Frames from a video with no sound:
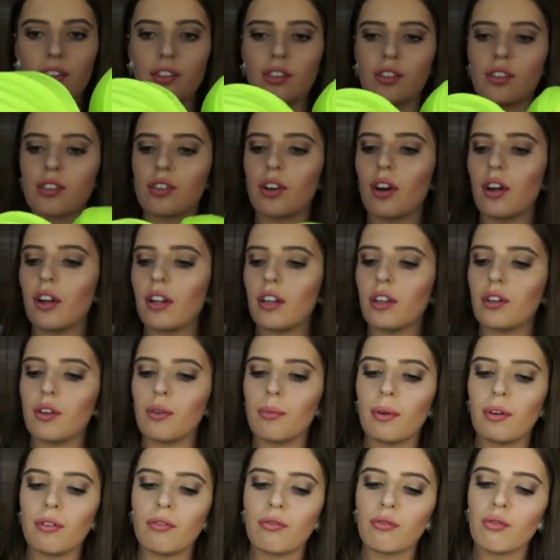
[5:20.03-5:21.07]
just got a little
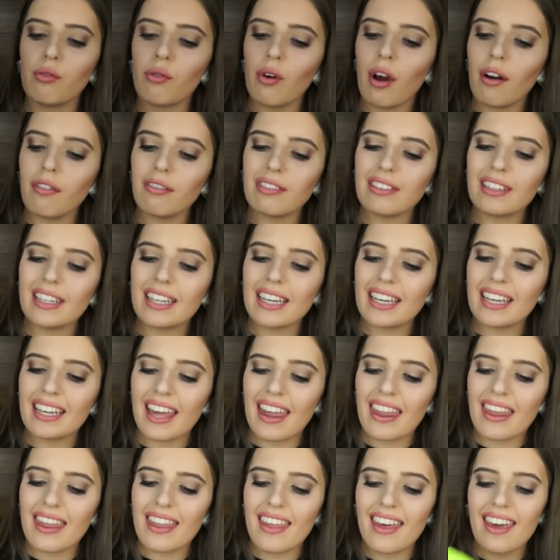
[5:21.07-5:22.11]
bit of
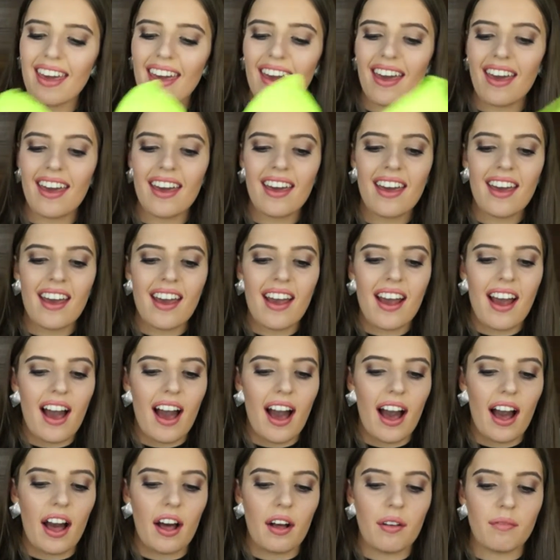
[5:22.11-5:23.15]
ruffling there.
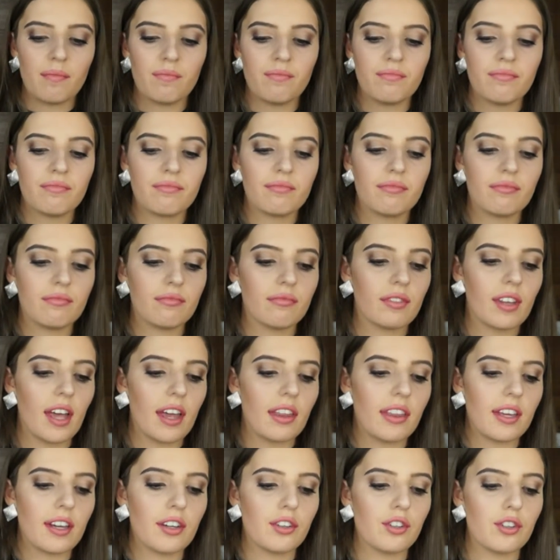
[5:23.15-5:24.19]

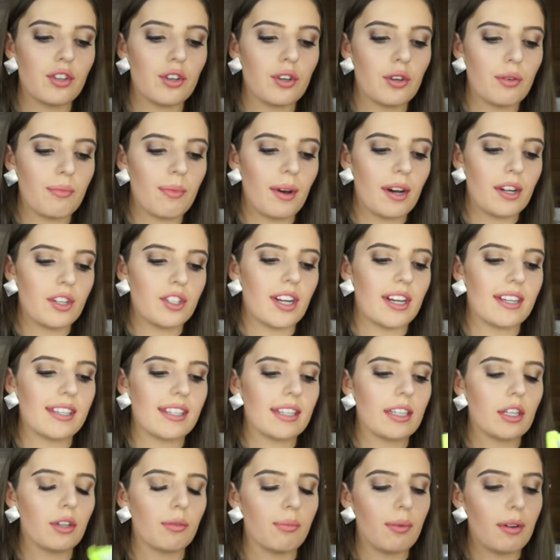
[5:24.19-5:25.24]
Nothing too much. It has
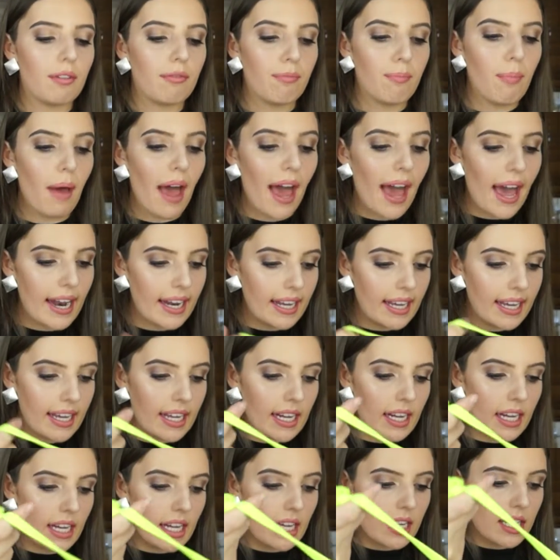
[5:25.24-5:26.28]
a little bit of padding
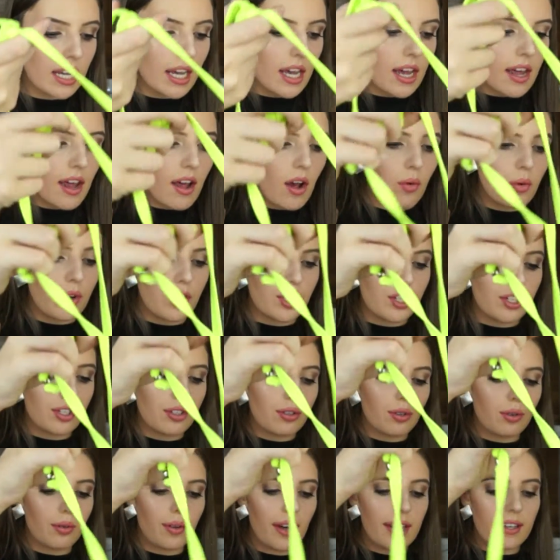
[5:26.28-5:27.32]
in it, which
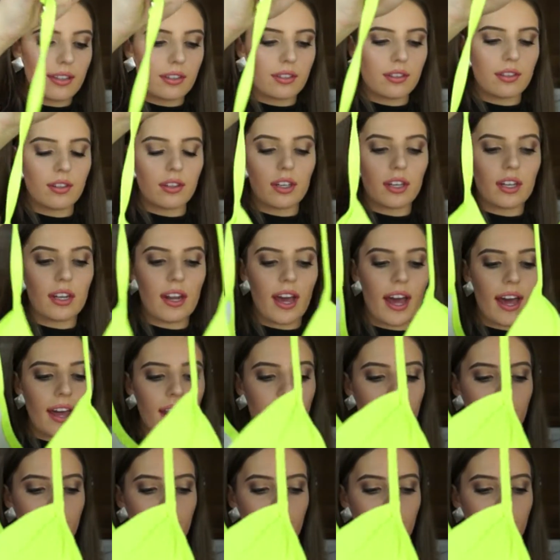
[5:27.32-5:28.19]
is always good. And